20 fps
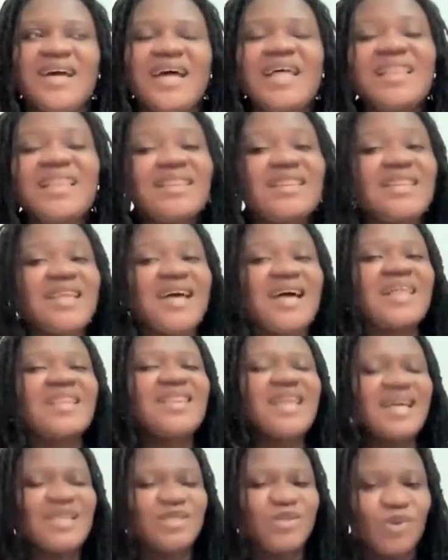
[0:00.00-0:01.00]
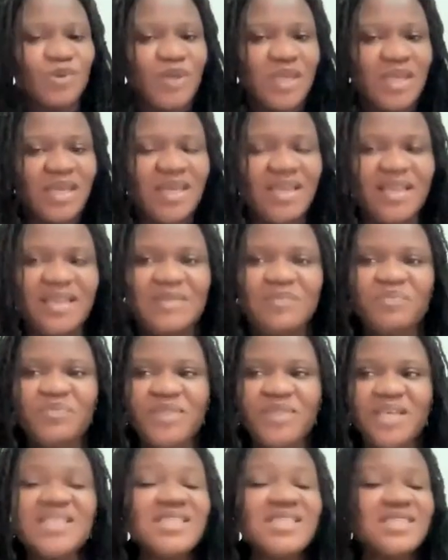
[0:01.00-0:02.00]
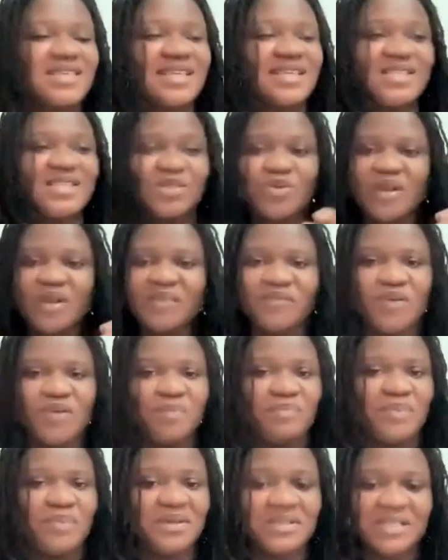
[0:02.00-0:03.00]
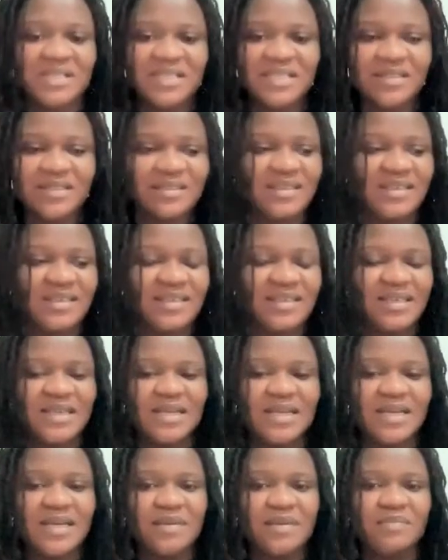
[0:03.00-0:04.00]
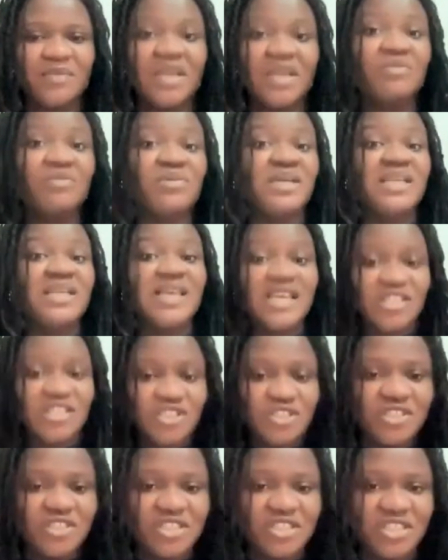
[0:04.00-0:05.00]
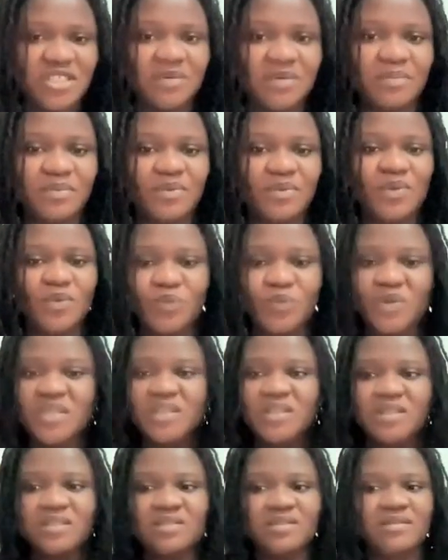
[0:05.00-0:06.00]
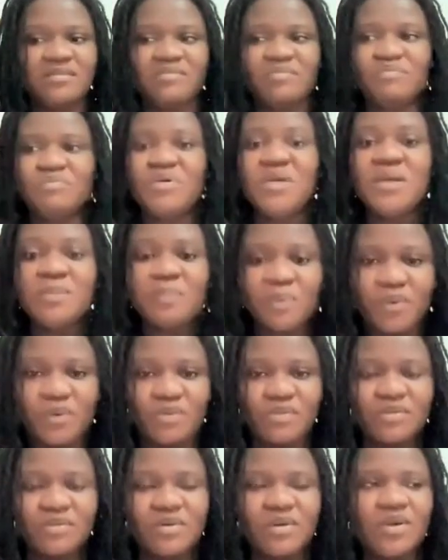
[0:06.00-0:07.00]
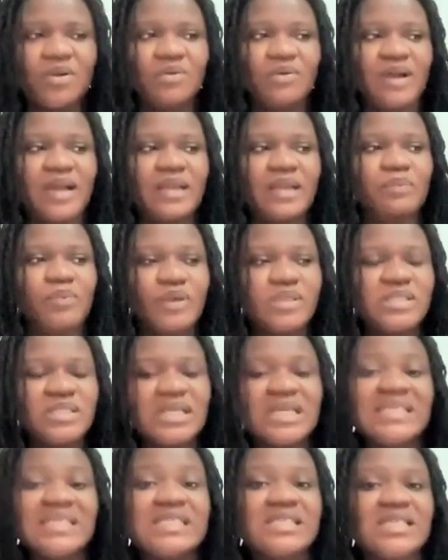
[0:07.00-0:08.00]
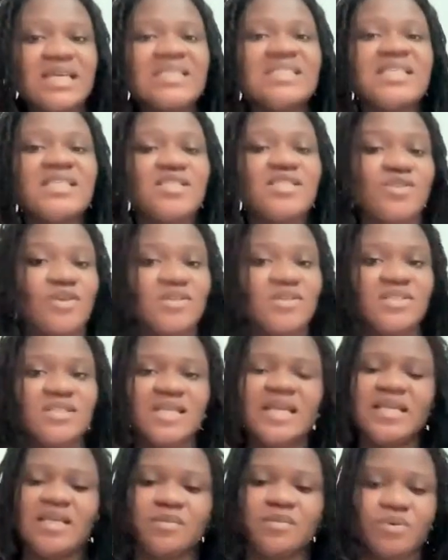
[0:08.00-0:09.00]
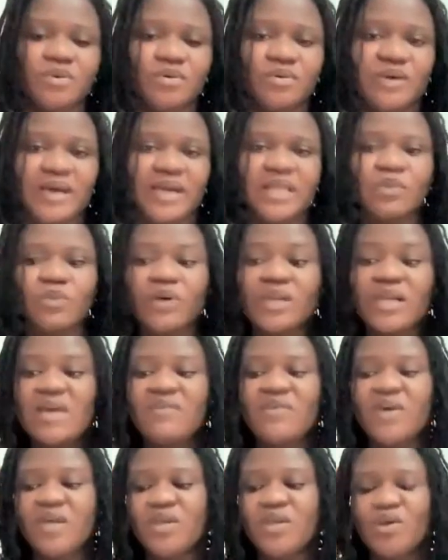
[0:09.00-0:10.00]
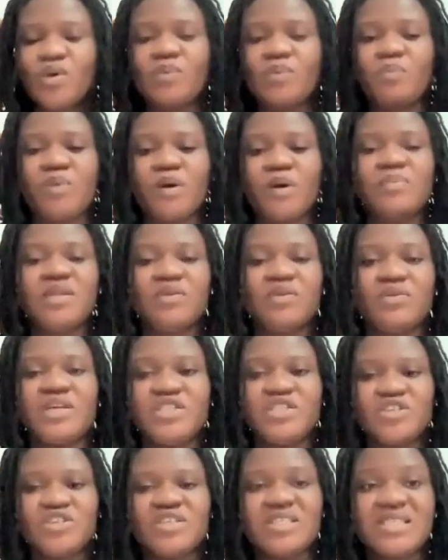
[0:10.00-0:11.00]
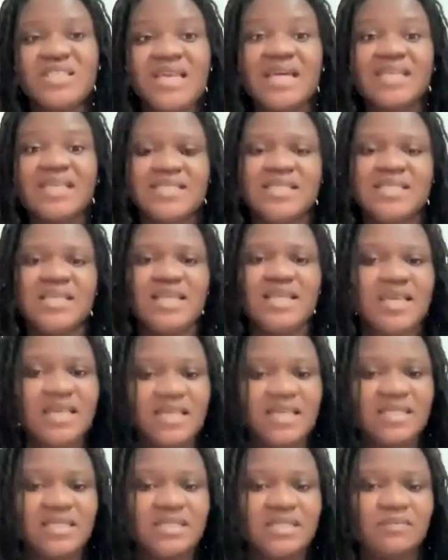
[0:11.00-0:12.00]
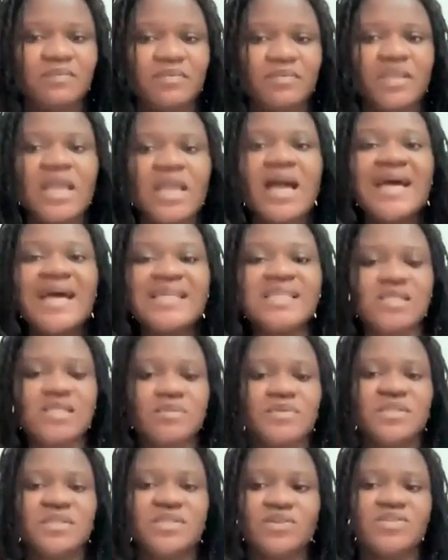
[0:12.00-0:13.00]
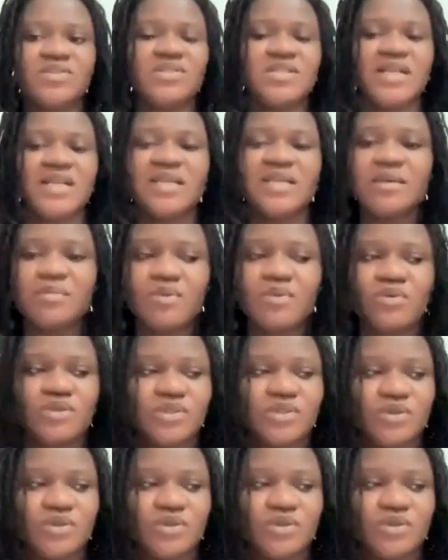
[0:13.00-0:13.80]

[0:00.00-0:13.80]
And that's okay. It's great for building a relationship with people, right? But is it sustainable, right? Whatever your public relations tactic is, has to be sustainable.